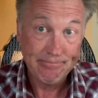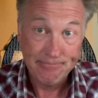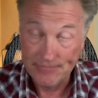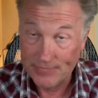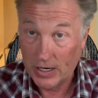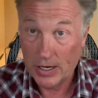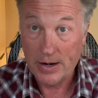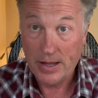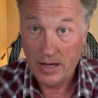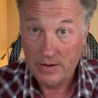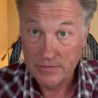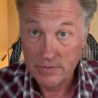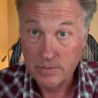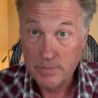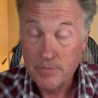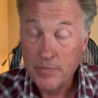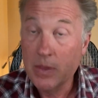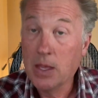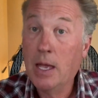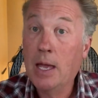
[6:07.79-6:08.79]
Fair enough.
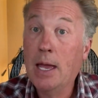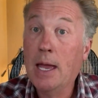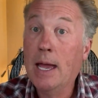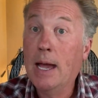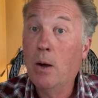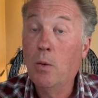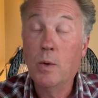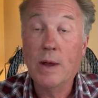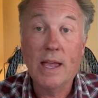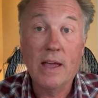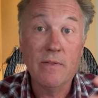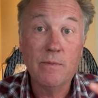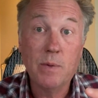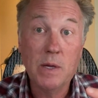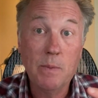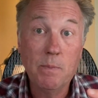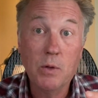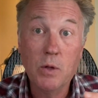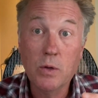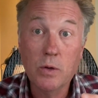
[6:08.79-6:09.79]
We have
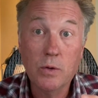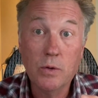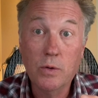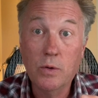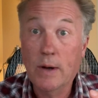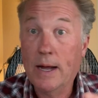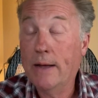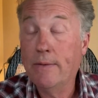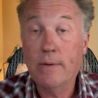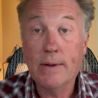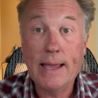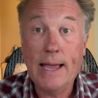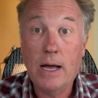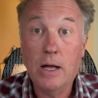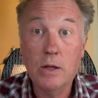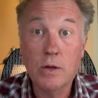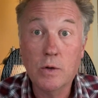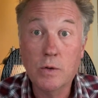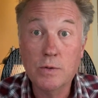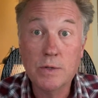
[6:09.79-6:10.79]
people I have a
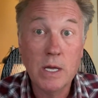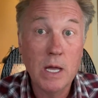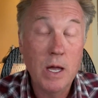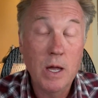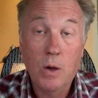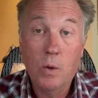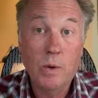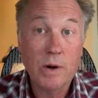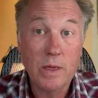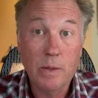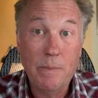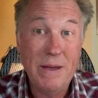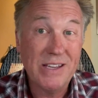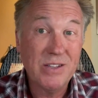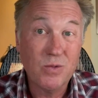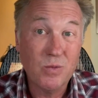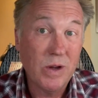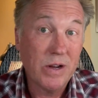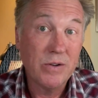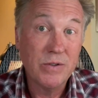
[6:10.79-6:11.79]
gal who's one of the
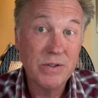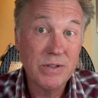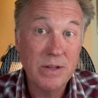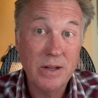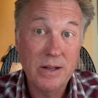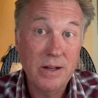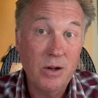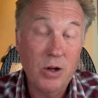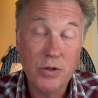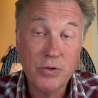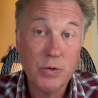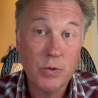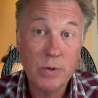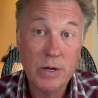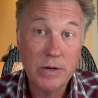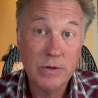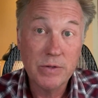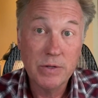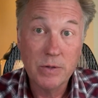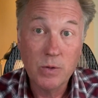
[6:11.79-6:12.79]
best runners, ultra
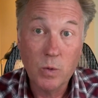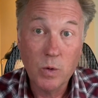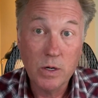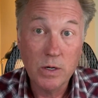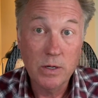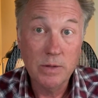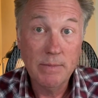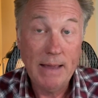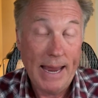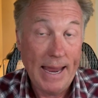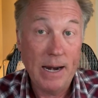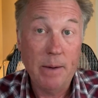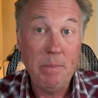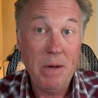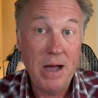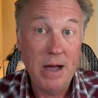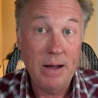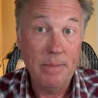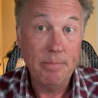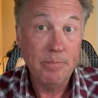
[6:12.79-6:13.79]
runners in the world, and a
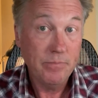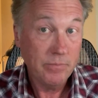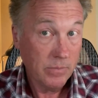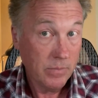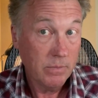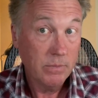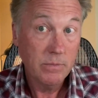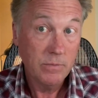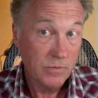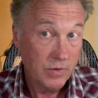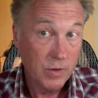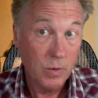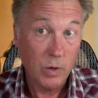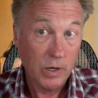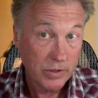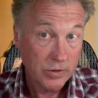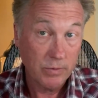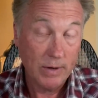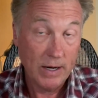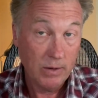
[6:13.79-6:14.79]
mom. She
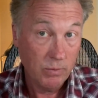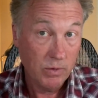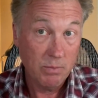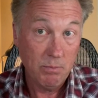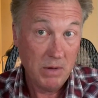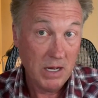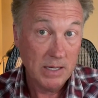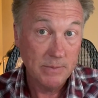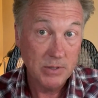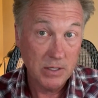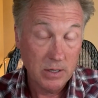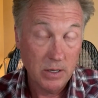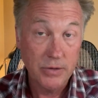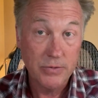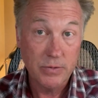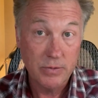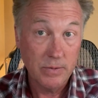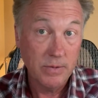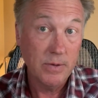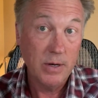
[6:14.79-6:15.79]
works great with moms
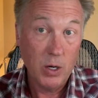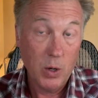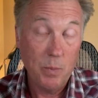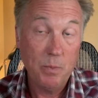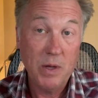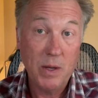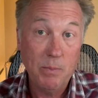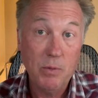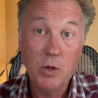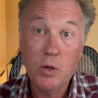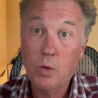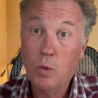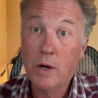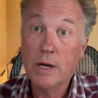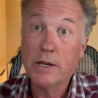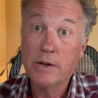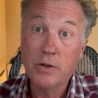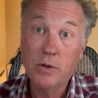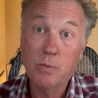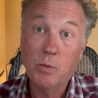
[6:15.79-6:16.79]
and people who want
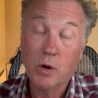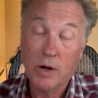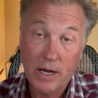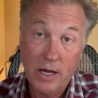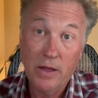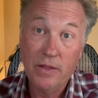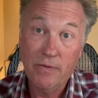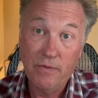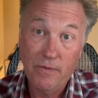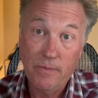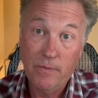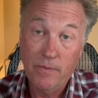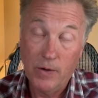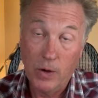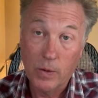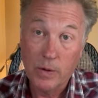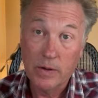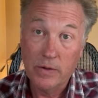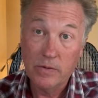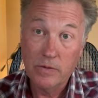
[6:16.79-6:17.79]
to do more health
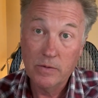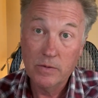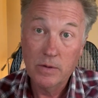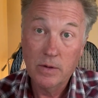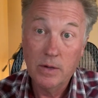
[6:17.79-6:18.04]
focus.